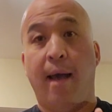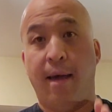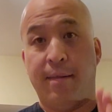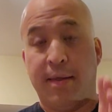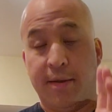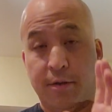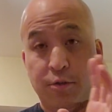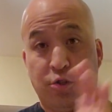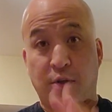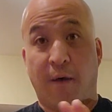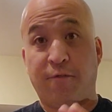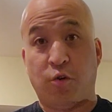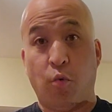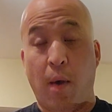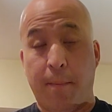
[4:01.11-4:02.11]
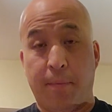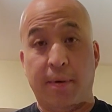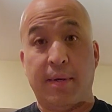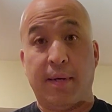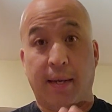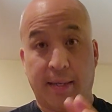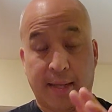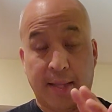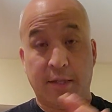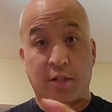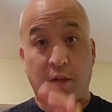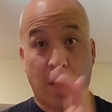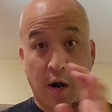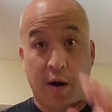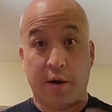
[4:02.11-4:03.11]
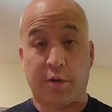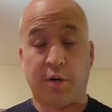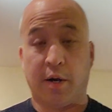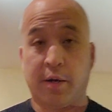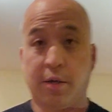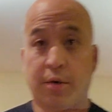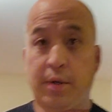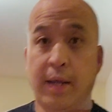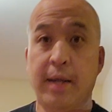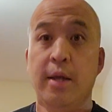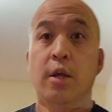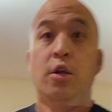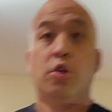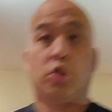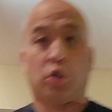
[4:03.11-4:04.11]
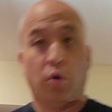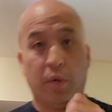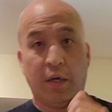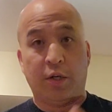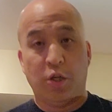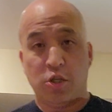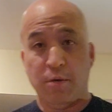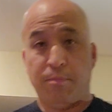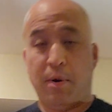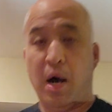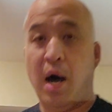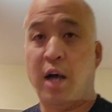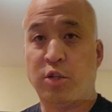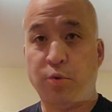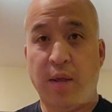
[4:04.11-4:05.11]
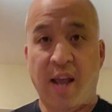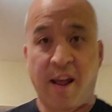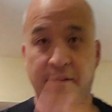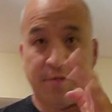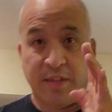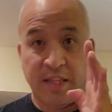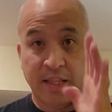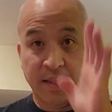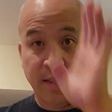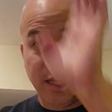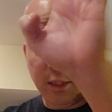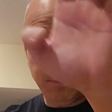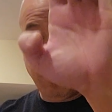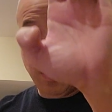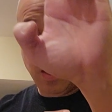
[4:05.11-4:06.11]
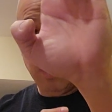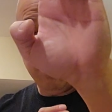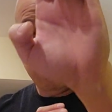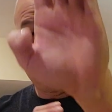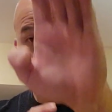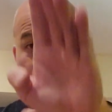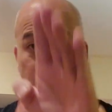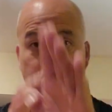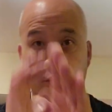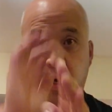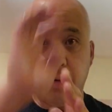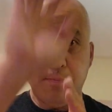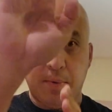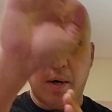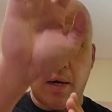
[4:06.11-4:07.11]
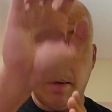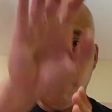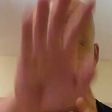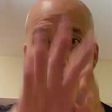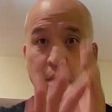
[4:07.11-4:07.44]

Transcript: and then softer weapon against the harder target, okay? So in addition to palms, we have this palm, straight palm,